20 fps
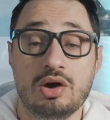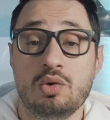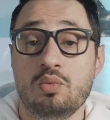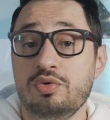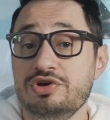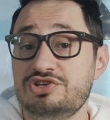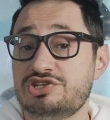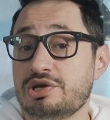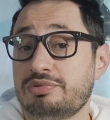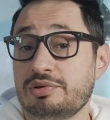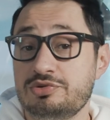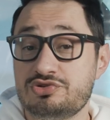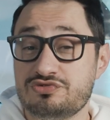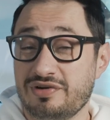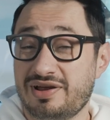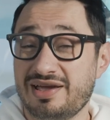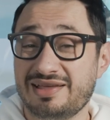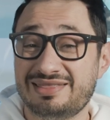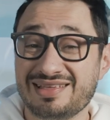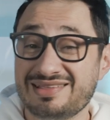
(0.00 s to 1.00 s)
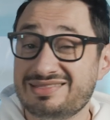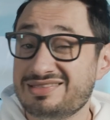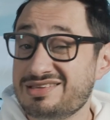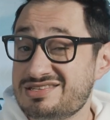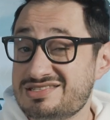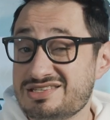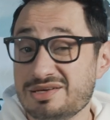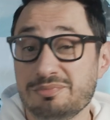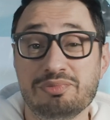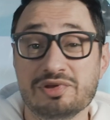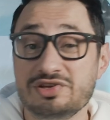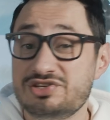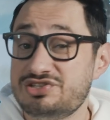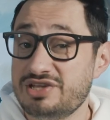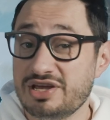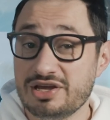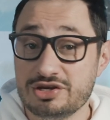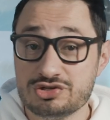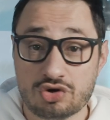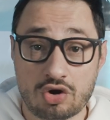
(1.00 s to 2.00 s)
we sometimes forget that the simplest
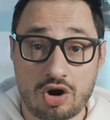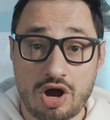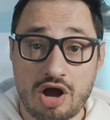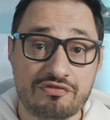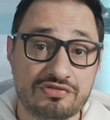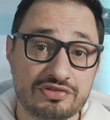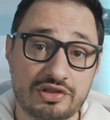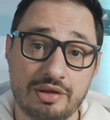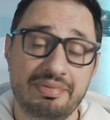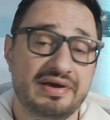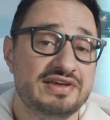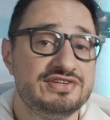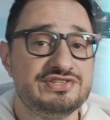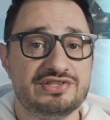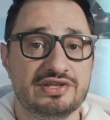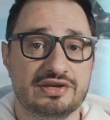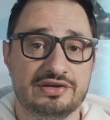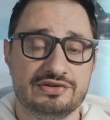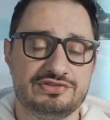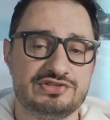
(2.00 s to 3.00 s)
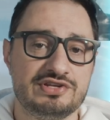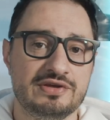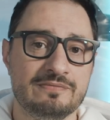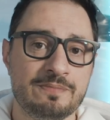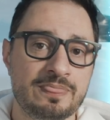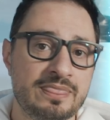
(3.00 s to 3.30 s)
things are often the best things.